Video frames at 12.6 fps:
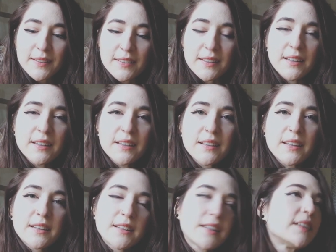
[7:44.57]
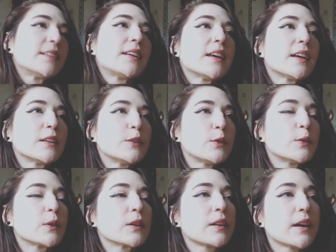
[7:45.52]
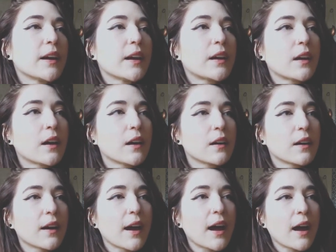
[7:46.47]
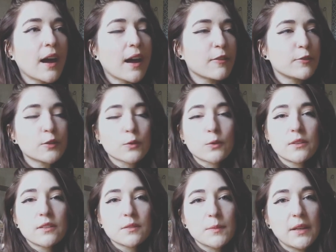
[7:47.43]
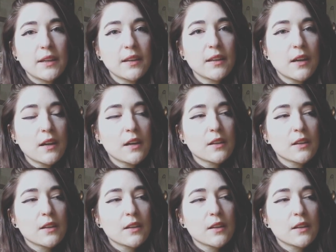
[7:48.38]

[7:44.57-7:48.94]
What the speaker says: to see that these kids who are like half as old as me,